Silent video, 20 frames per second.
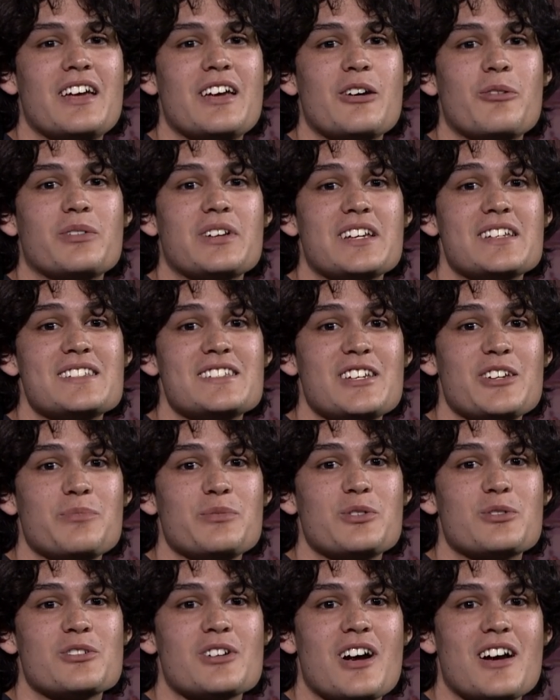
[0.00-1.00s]
when a C M
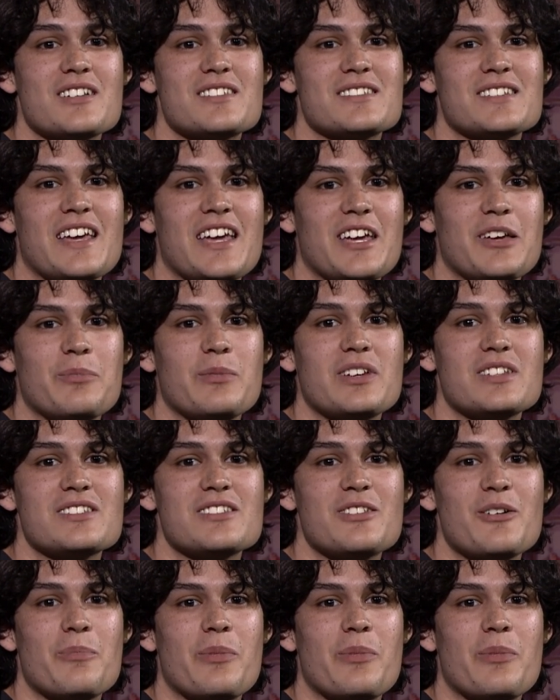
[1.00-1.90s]
U cross came into the